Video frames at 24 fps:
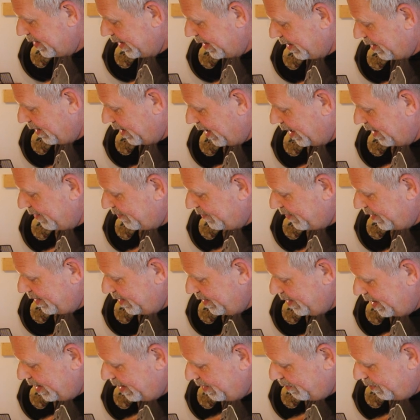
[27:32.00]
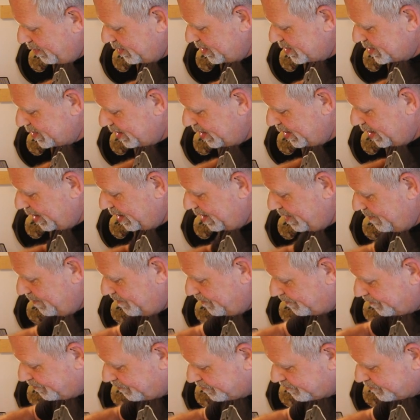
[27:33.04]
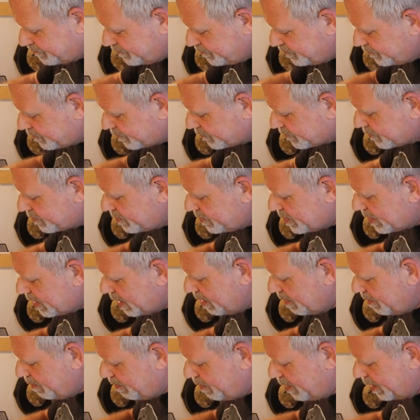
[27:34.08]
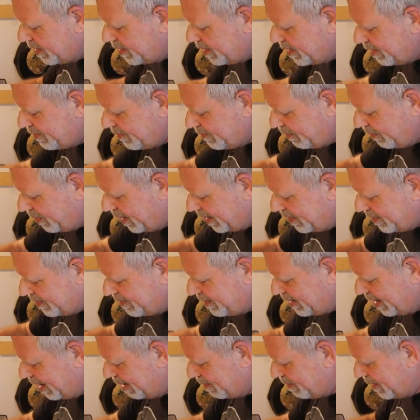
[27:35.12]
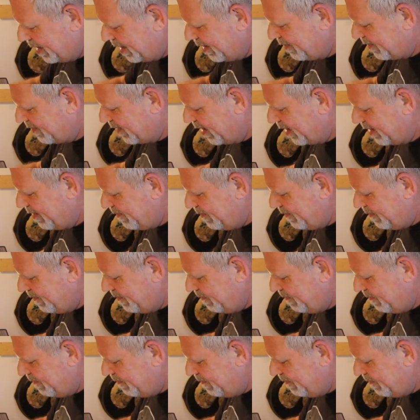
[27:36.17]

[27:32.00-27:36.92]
take our icing and we're just gonna put this around the top like said.